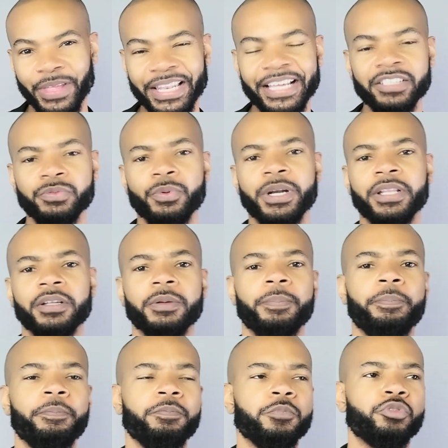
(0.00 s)
And that's one of
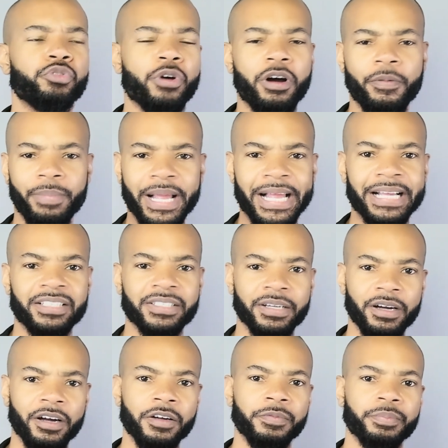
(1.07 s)
the drawbacks
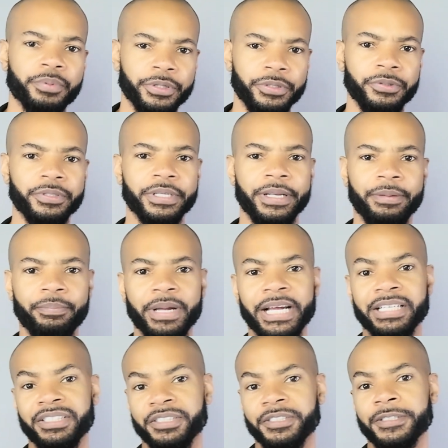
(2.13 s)
of producing in
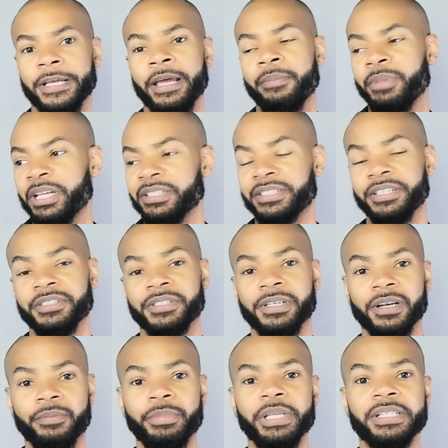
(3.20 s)
batches because there's
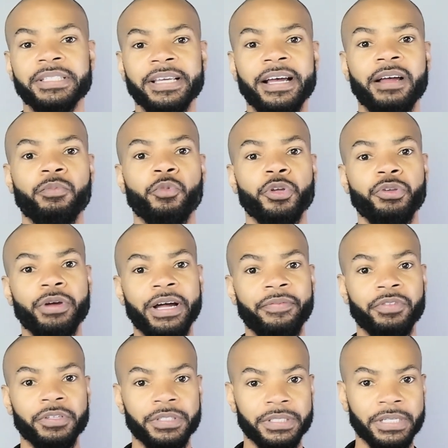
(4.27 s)
going to be a time where you
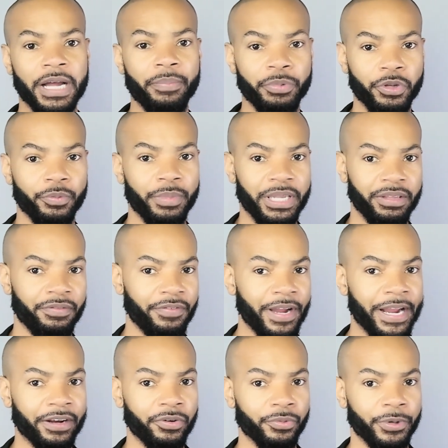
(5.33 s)
have to stop your
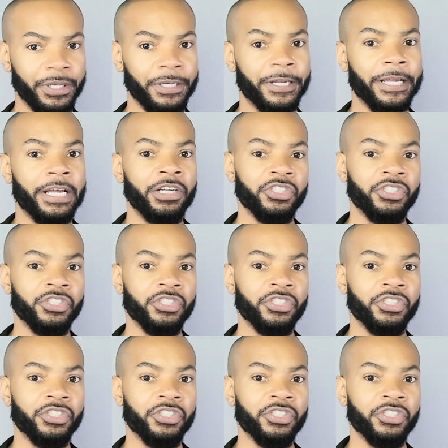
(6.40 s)
manufacturing